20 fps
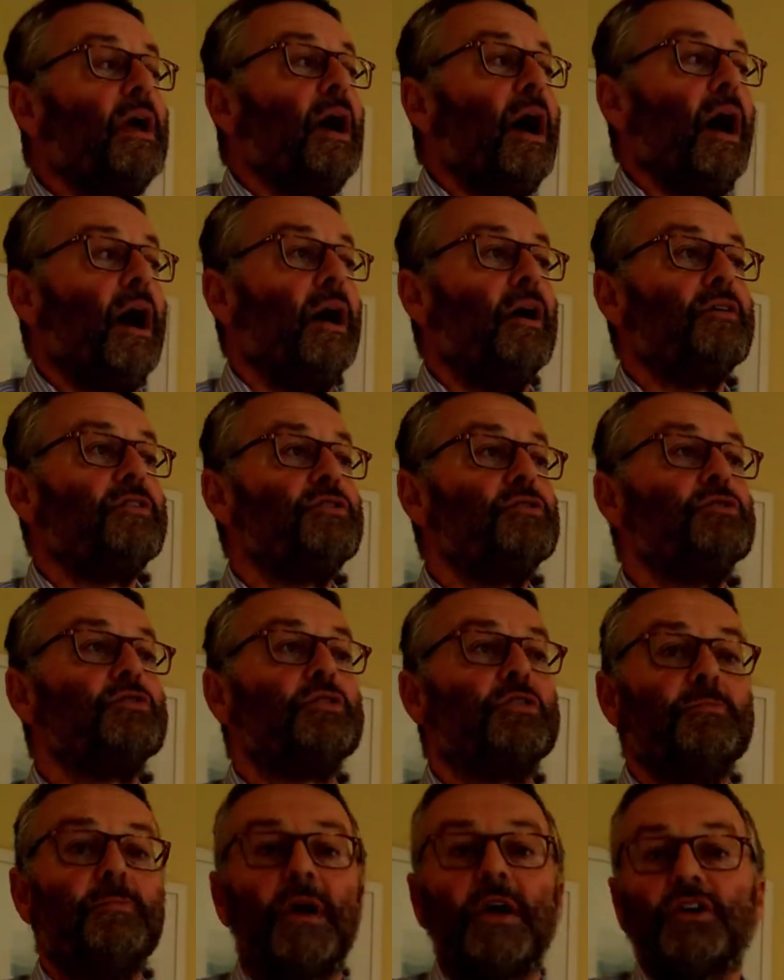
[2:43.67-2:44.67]
how you
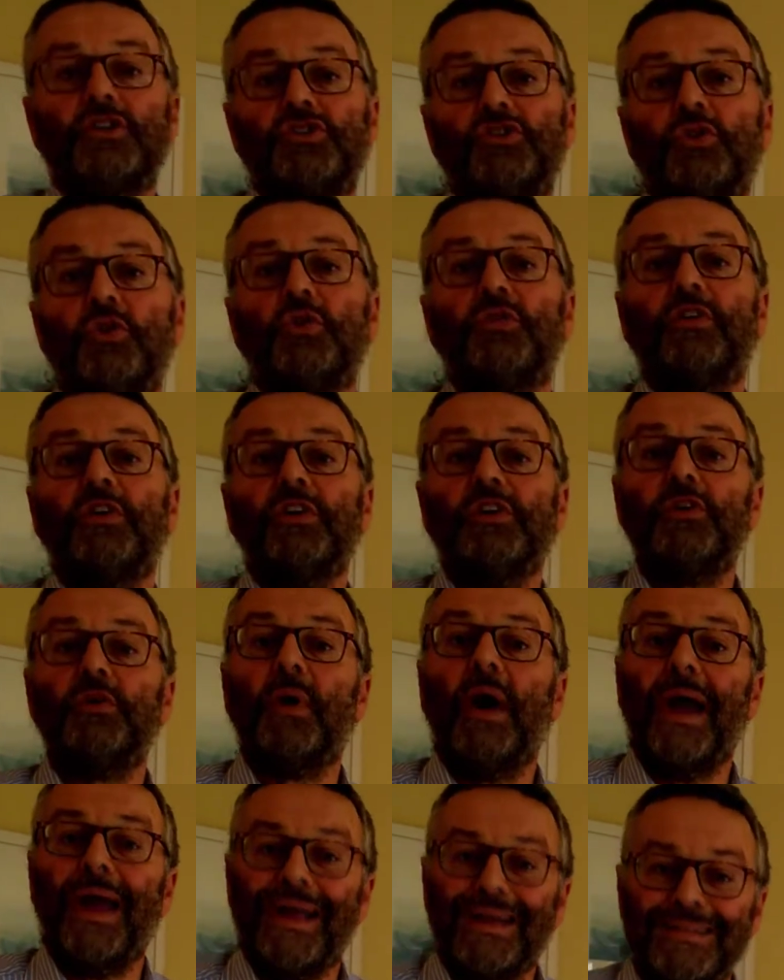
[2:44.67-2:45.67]
can make sure that
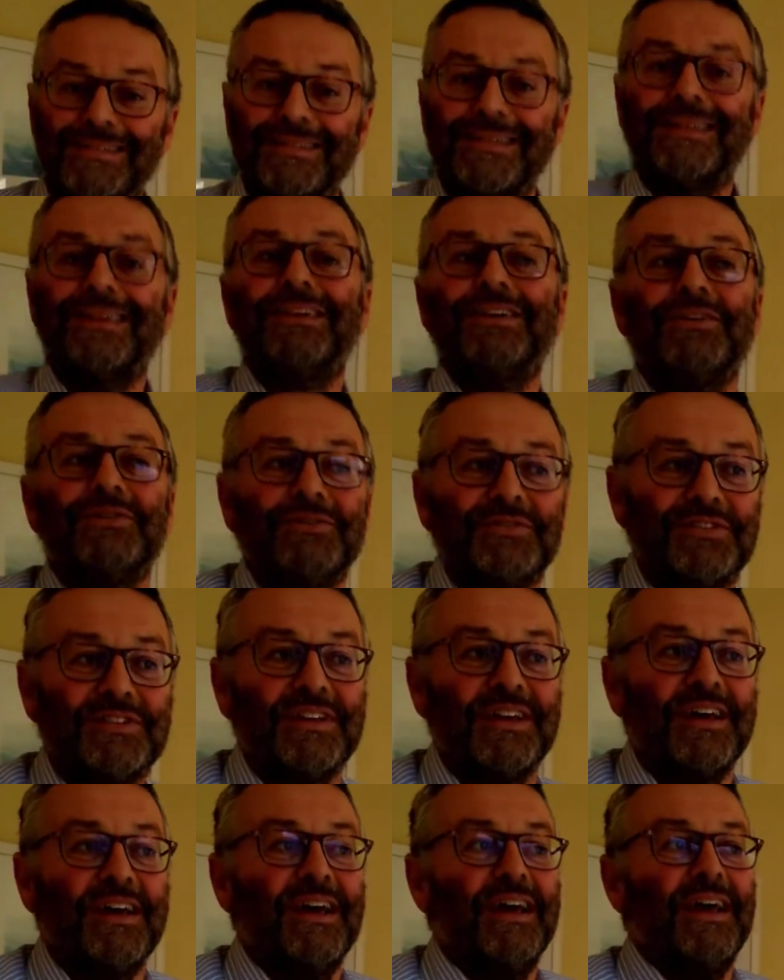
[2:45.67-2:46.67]
you
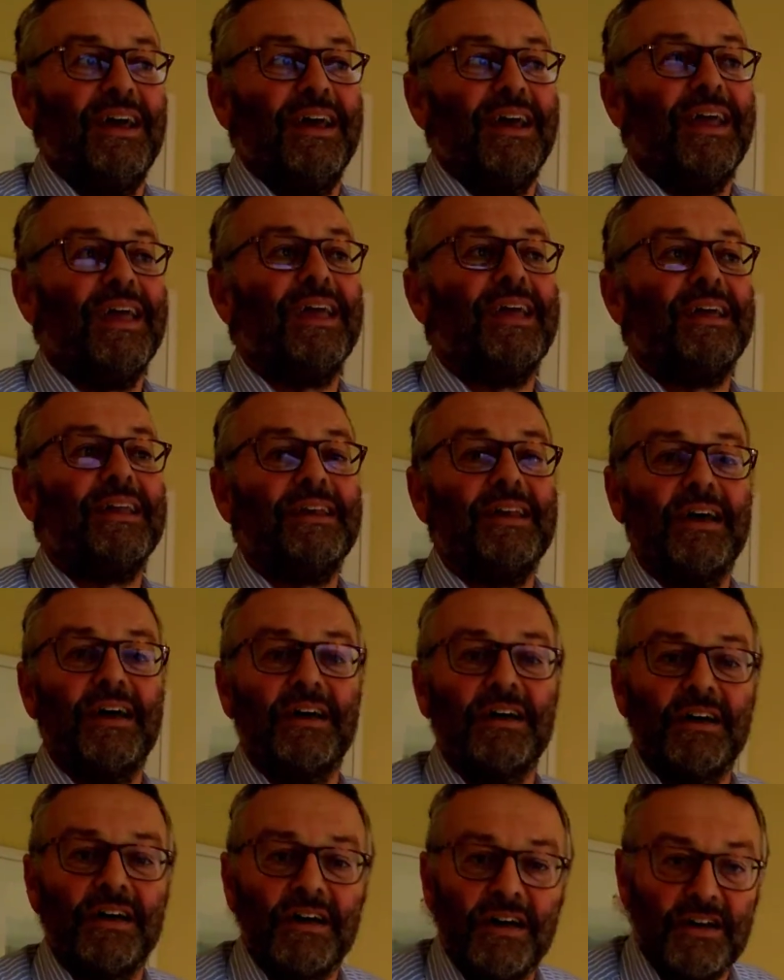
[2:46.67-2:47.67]
execute in
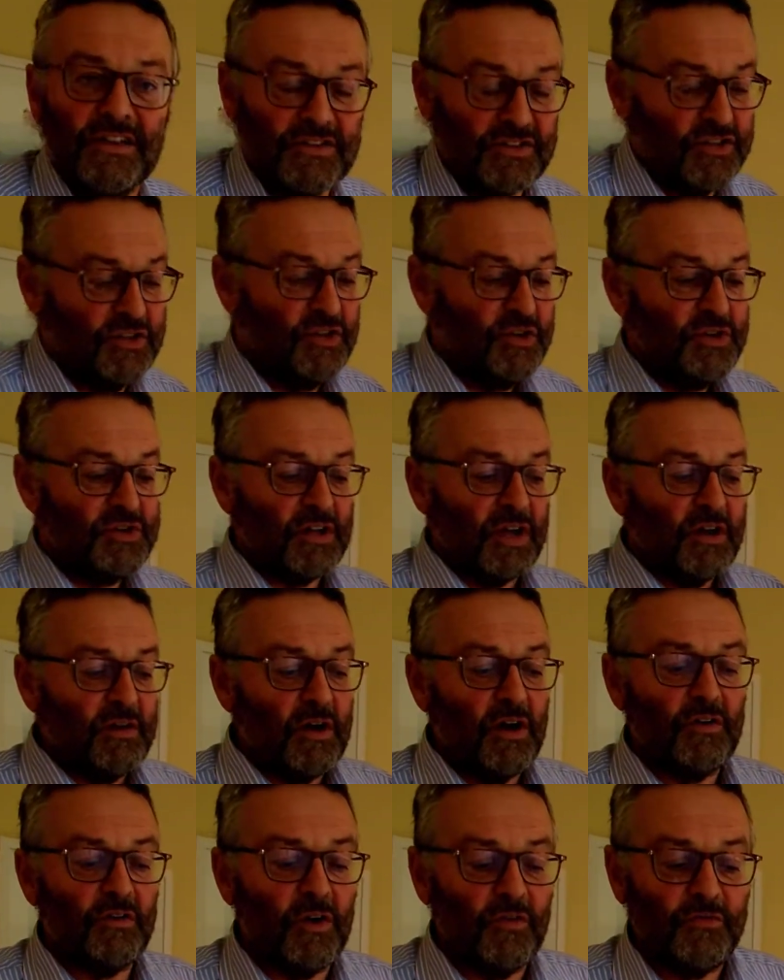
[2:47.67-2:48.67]
as good
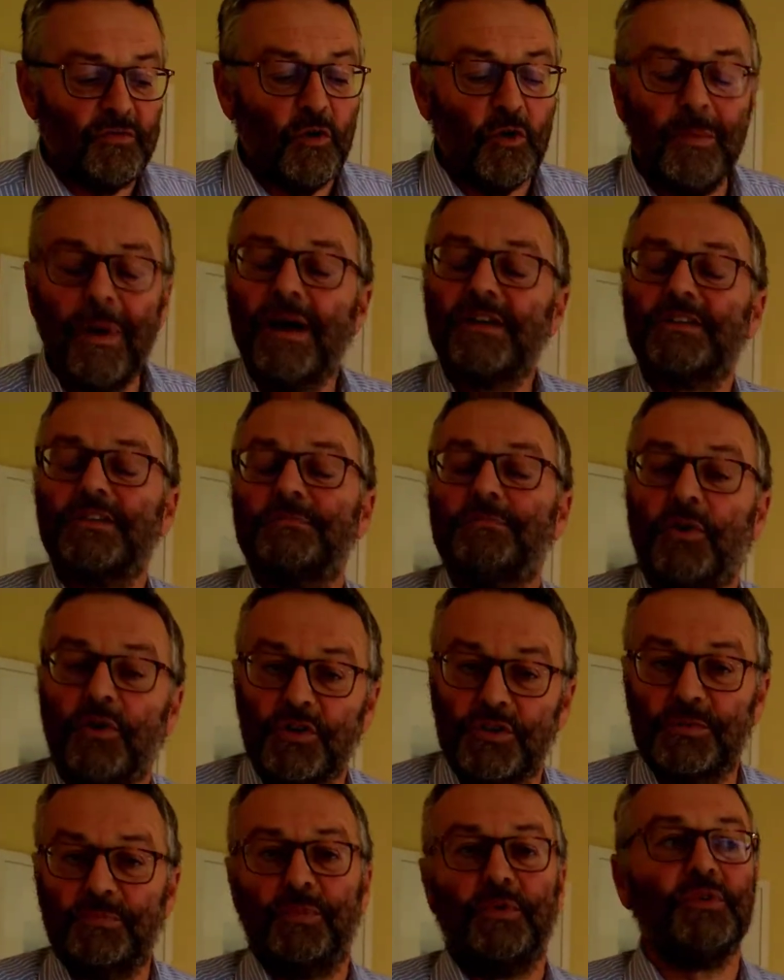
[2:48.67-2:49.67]
a format as
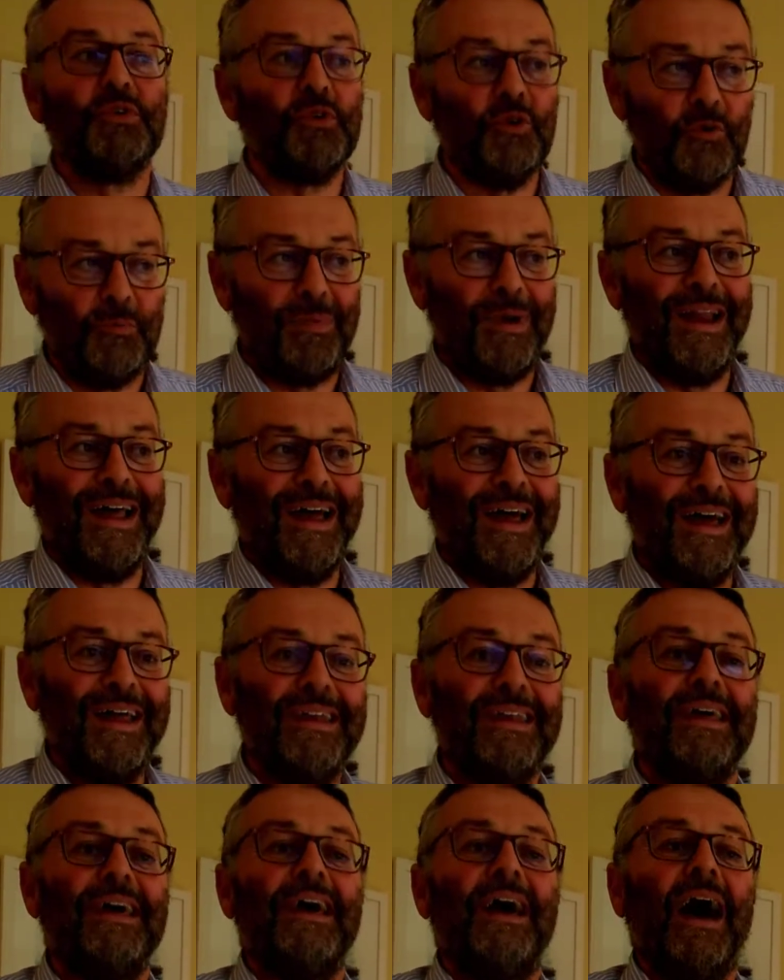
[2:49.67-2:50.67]
possible your
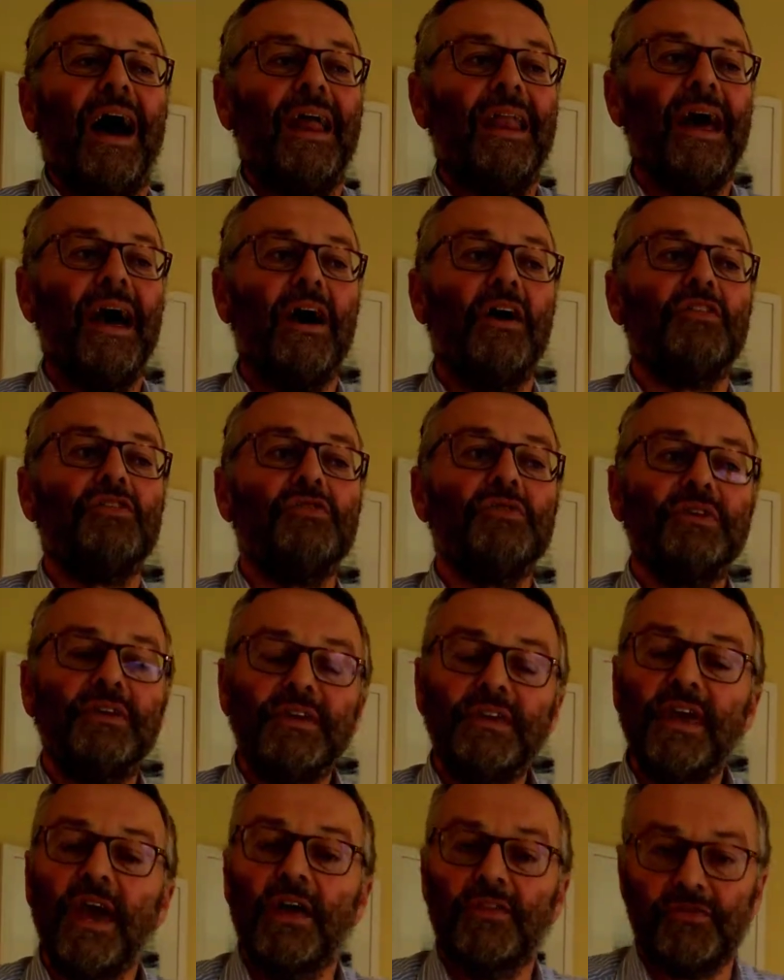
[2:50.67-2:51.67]
plan, and how you
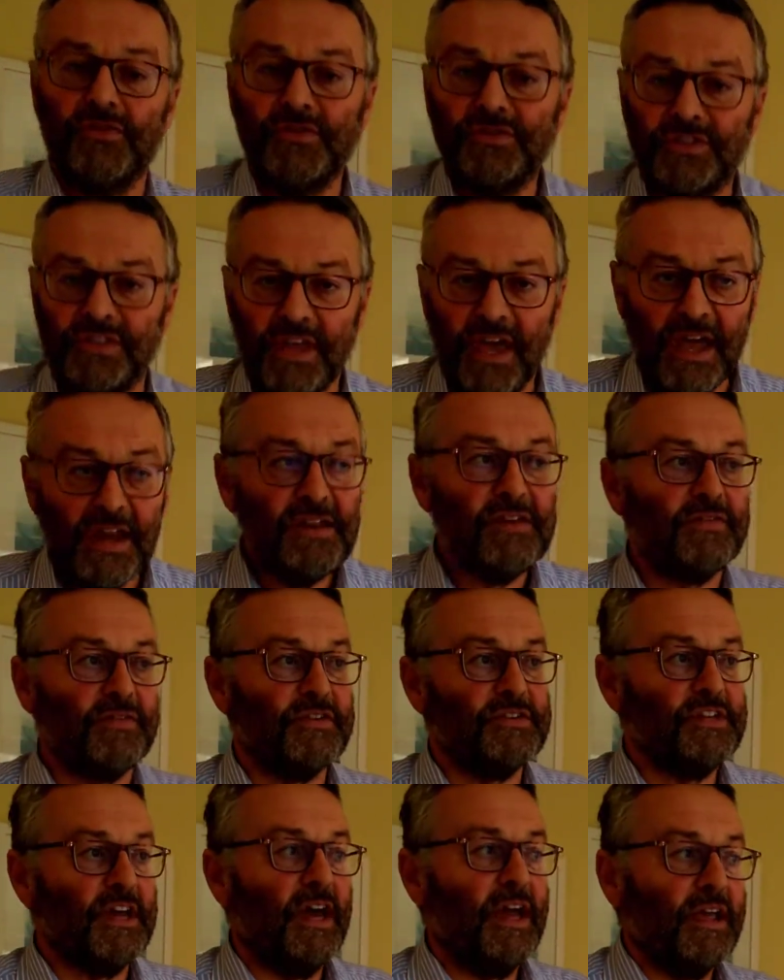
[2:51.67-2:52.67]
can get through to the end of
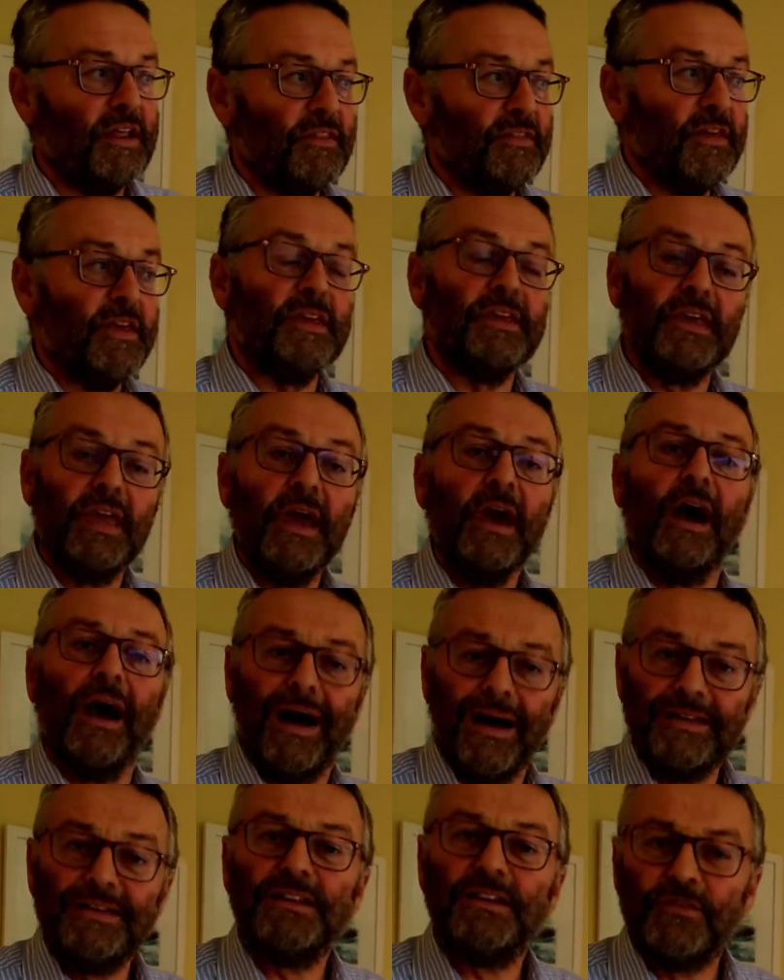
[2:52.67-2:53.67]
the day and think, yeah,
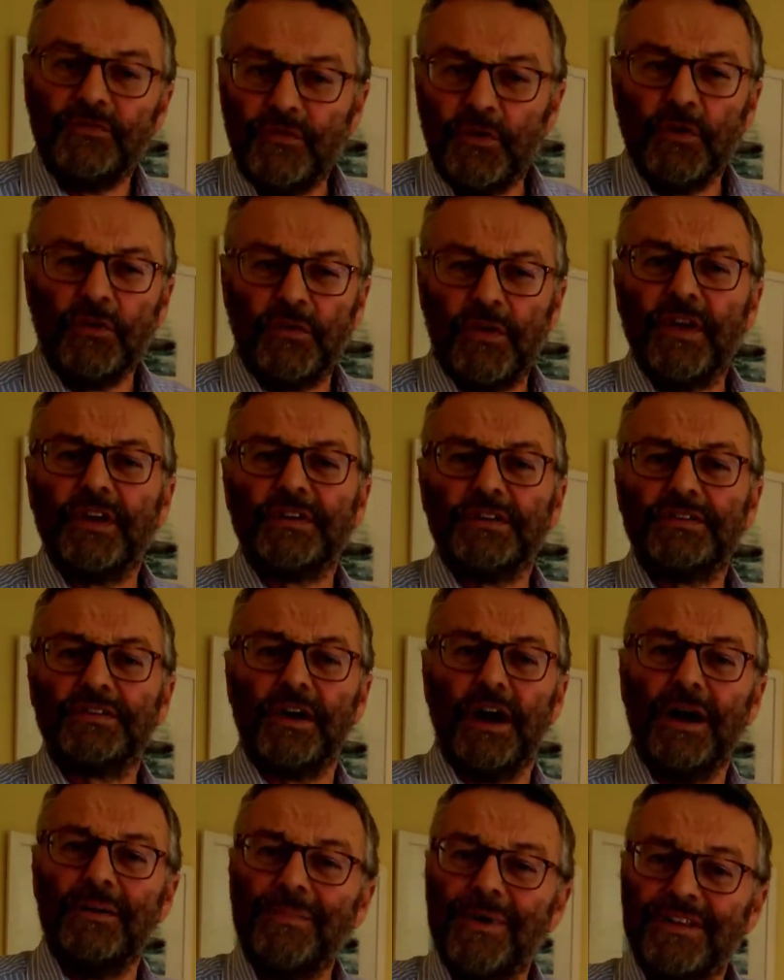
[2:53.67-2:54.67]
I did a few things
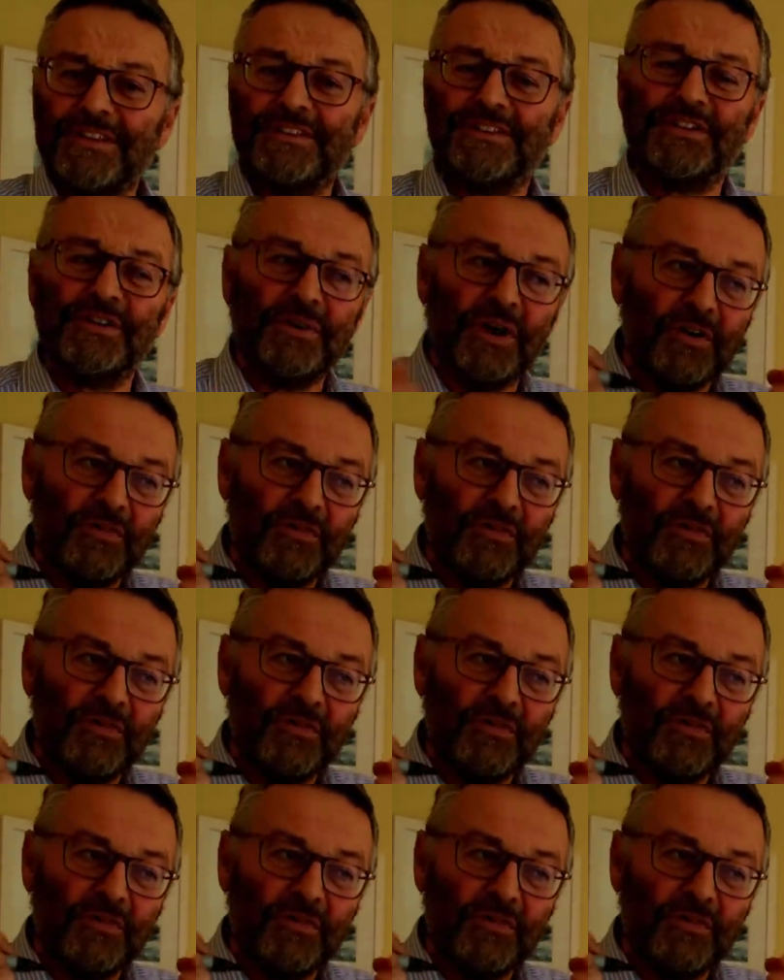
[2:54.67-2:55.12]
that I meant to do.